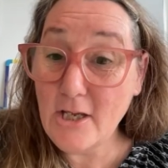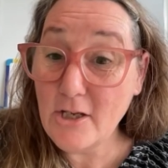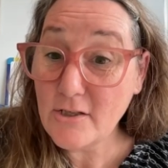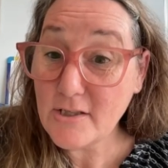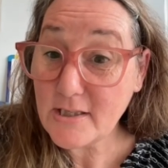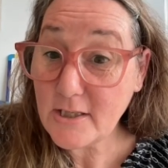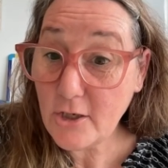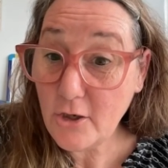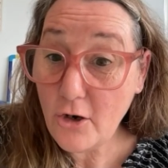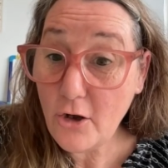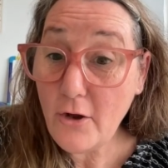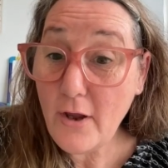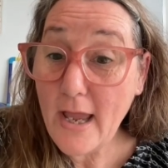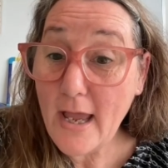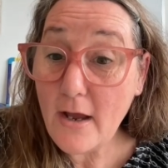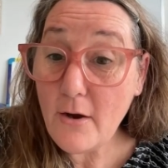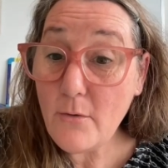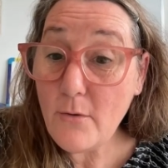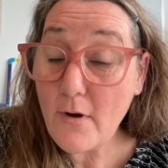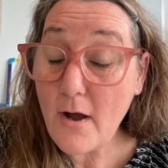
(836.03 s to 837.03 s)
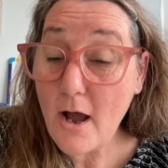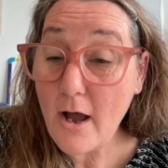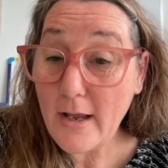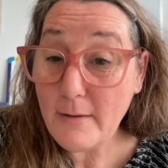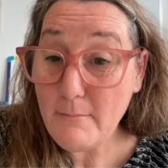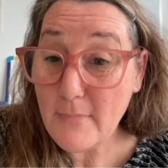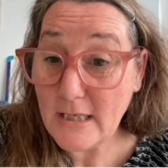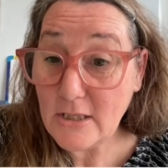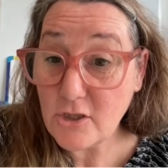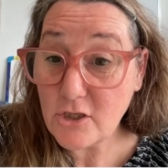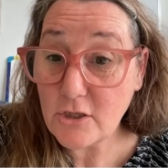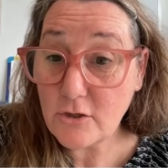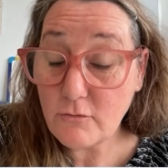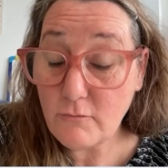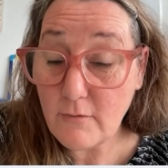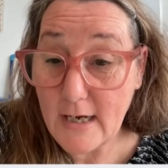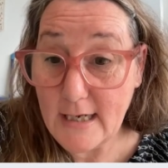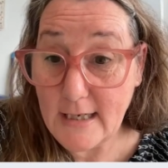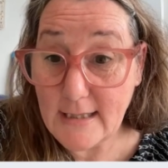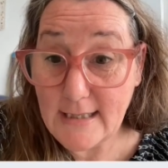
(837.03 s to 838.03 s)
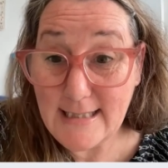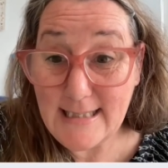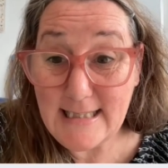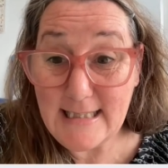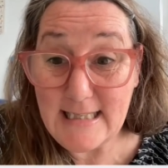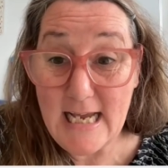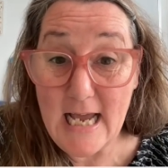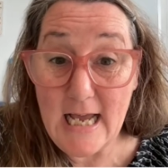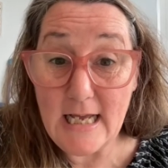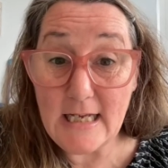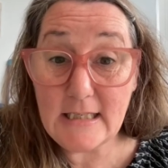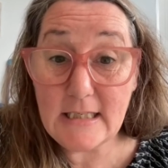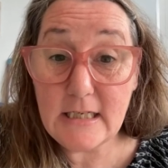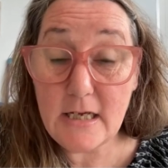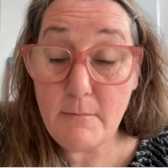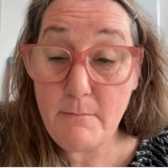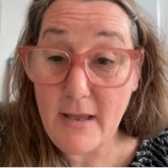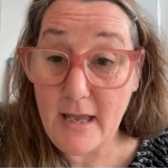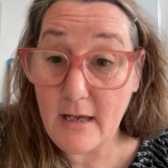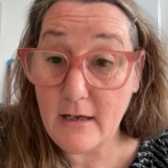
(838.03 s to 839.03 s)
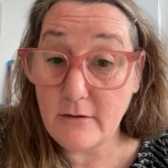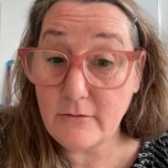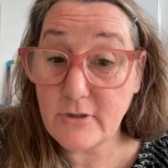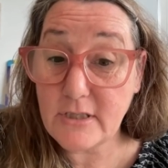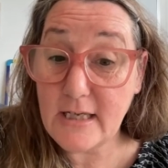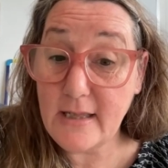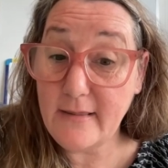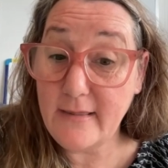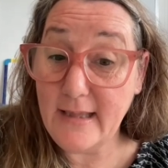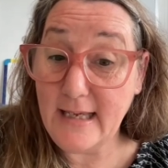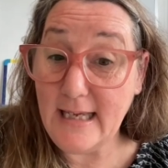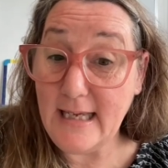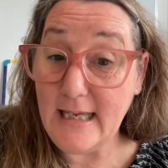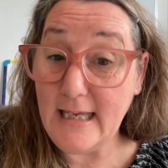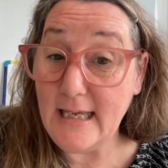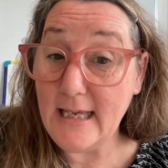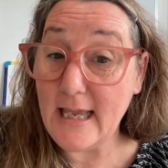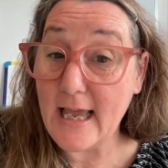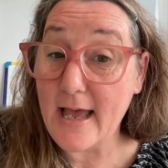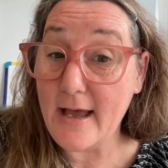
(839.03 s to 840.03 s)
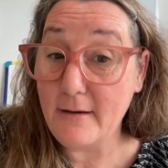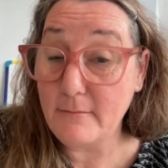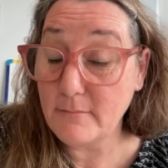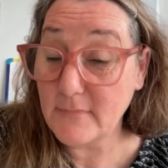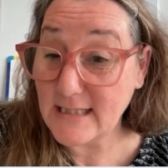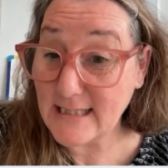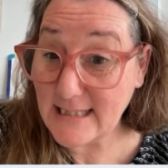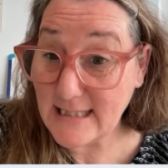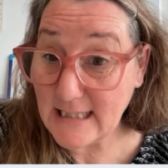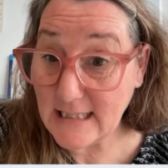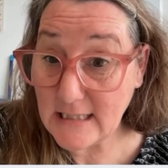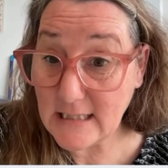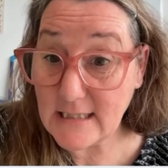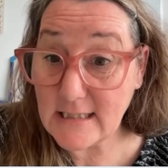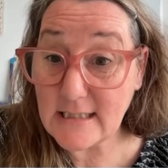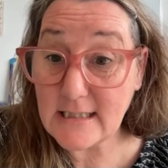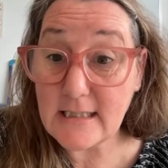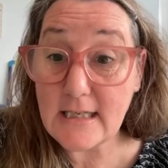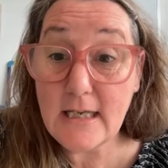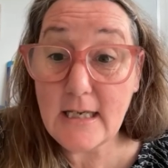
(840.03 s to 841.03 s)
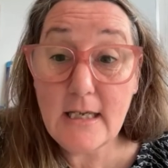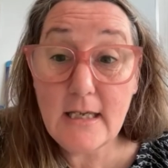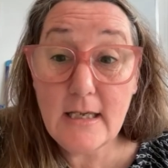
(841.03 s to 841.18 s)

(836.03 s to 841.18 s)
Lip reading: So you know how I mentioned right at the start about the 6